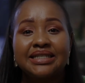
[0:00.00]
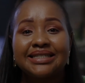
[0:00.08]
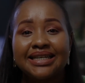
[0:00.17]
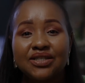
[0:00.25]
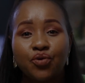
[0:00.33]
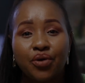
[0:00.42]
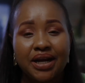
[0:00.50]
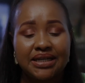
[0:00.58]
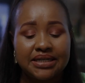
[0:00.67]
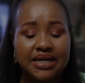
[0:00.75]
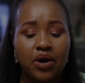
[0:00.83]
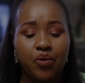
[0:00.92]
just
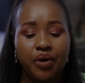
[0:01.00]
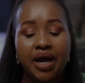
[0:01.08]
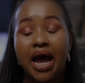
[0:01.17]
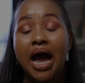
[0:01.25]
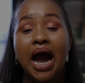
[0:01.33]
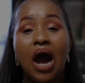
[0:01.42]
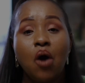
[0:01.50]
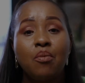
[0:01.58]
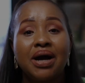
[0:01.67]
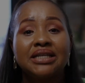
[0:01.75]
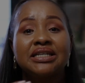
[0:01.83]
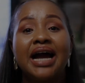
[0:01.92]
write down how
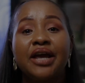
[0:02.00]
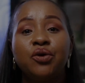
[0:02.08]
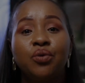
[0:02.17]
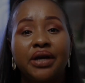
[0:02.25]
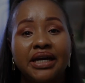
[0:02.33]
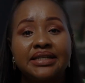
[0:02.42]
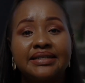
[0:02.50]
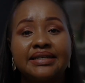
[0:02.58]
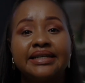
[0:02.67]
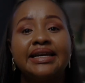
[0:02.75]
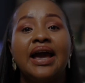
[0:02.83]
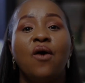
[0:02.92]
much are you
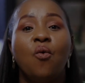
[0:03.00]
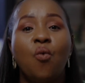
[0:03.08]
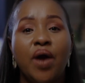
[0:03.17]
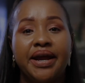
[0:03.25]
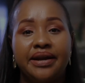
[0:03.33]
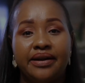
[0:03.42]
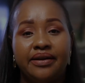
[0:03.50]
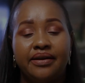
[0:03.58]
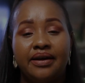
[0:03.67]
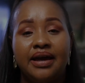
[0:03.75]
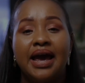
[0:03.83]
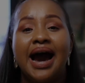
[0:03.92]
getting when,
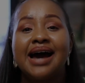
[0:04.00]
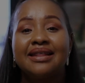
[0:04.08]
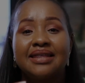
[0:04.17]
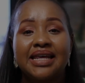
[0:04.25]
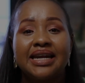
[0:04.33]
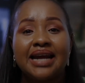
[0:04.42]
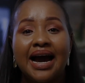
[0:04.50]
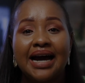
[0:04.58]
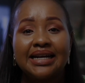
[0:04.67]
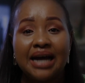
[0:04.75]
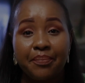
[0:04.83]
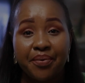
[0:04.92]
and then
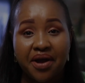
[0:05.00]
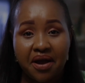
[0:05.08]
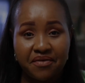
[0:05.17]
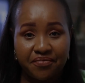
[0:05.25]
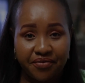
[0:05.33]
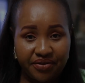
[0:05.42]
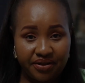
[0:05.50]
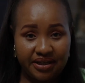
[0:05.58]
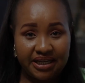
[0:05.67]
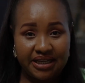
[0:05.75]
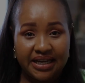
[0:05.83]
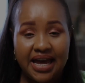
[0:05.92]
add up
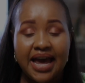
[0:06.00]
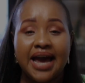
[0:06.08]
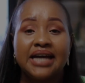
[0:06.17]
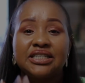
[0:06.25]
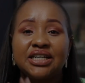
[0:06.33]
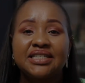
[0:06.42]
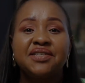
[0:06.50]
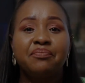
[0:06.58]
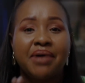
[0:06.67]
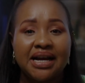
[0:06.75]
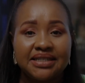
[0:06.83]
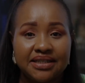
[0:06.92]
everything and just
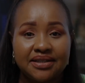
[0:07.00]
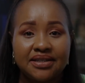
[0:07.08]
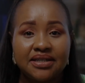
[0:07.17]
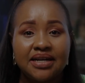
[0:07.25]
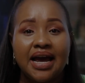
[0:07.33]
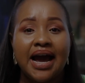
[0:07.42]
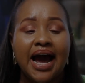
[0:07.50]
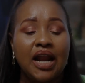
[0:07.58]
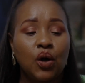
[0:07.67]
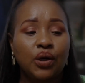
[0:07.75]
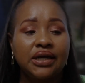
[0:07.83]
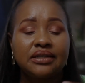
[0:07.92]
budget.
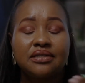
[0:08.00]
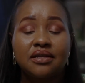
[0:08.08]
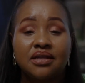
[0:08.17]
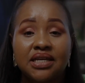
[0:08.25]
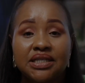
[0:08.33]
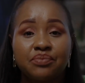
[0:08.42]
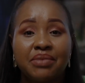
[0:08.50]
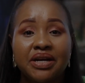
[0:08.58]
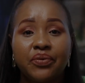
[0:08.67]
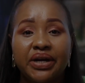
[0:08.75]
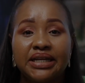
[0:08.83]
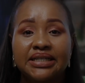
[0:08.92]
Allocate this
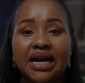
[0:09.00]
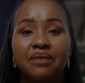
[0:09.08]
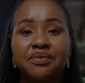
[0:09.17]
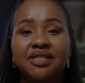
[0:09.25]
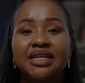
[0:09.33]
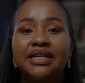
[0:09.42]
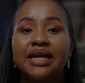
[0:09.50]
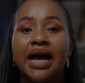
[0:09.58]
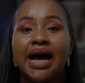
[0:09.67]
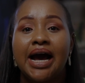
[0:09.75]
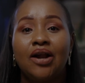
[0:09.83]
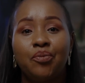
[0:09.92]
money. When it comes in,
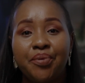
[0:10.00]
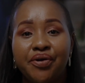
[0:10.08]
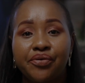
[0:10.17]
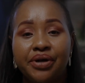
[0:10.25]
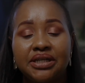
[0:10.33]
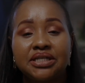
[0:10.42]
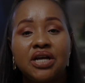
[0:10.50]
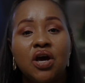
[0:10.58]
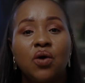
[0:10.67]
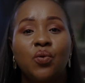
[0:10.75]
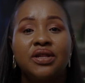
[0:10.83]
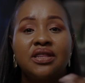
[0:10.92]
I'll pay rent.
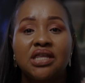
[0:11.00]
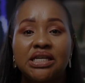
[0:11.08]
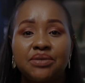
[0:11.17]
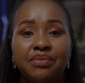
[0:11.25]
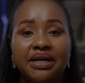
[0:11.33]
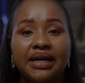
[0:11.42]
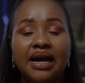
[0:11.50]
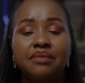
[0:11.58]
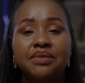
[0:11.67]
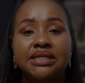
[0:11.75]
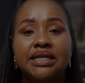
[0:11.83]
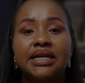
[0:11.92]
When this money
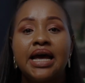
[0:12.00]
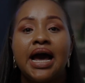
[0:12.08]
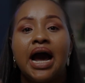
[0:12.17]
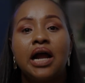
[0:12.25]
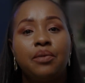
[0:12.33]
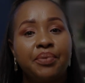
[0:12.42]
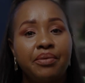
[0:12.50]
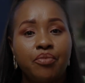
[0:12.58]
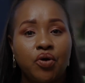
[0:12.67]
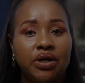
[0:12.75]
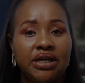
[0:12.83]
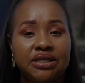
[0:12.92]
comes in, I'll pay
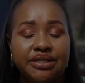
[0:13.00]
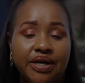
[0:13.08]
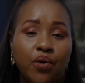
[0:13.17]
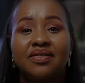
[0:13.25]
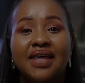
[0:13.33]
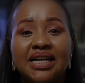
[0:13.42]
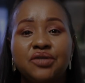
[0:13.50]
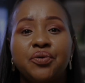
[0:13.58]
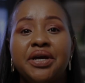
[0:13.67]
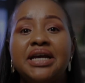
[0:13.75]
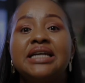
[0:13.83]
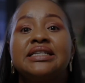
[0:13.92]
mortgage. That
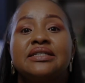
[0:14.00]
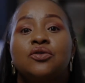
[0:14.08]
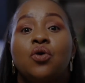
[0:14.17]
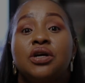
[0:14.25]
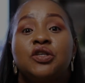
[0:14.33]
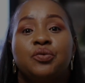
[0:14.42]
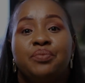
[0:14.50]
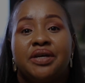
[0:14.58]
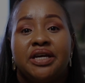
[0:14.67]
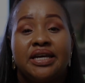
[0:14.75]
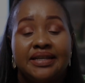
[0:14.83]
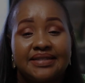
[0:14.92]
way it is going to
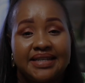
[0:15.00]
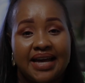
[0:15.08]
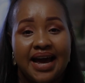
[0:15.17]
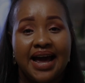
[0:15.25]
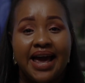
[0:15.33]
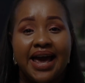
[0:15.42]
be easier,